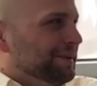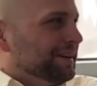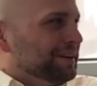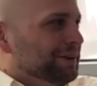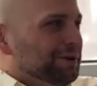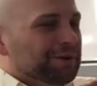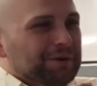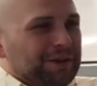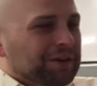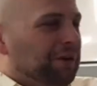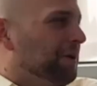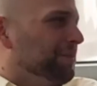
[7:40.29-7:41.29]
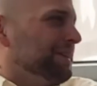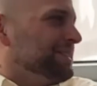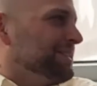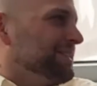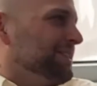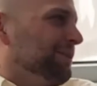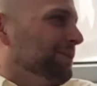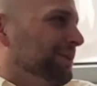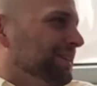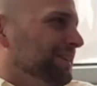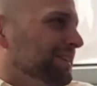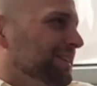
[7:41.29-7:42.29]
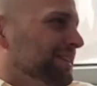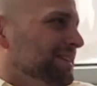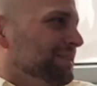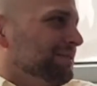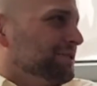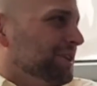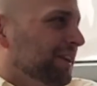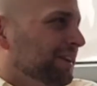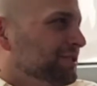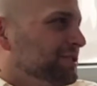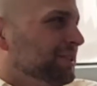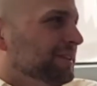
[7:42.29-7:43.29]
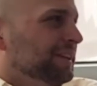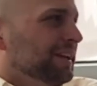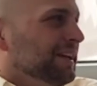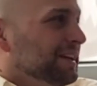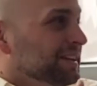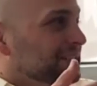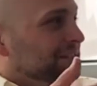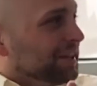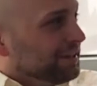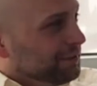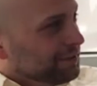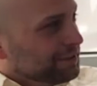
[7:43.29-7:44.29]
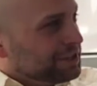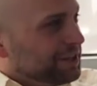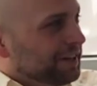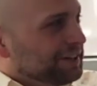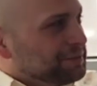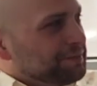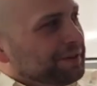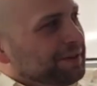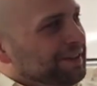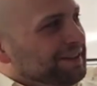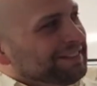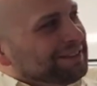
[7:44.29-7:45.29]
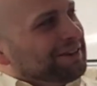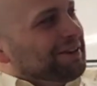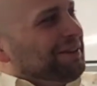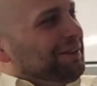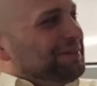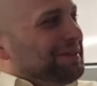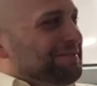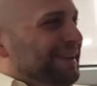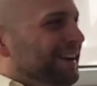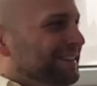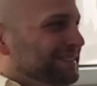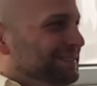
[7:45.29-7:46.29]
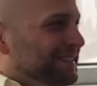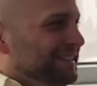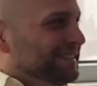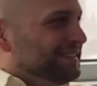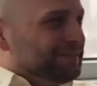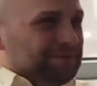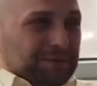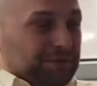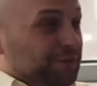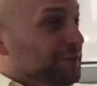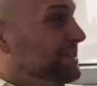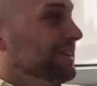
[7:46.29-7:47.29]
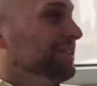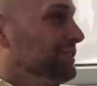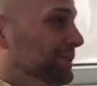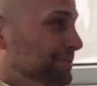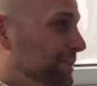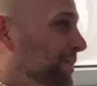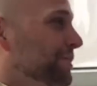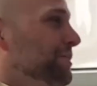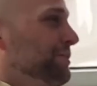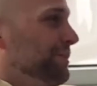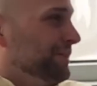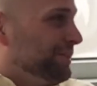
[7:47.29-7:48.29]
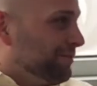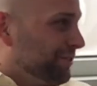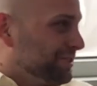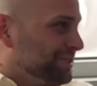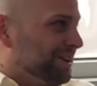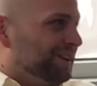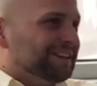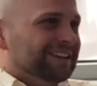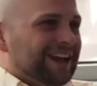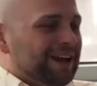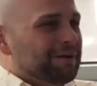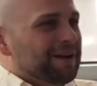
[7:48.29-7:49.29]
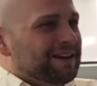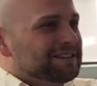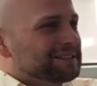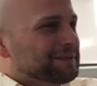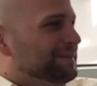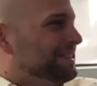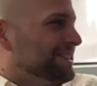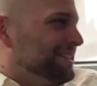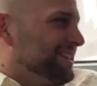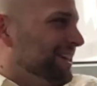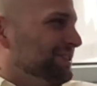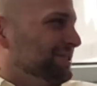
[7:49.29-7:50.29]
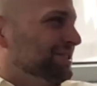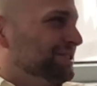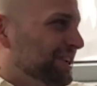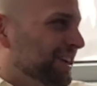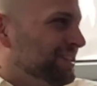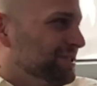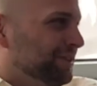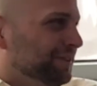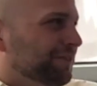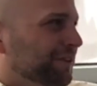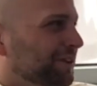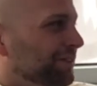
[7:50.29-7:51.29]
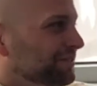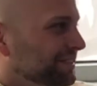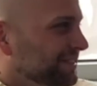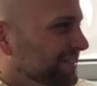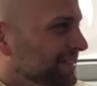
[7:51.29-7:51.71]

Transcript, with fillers: I mean, I know in our business how quickly things have changed and continue to change, but looking all the way back to when the first dealership started or when you first got in, how has the business actually changed and evolved?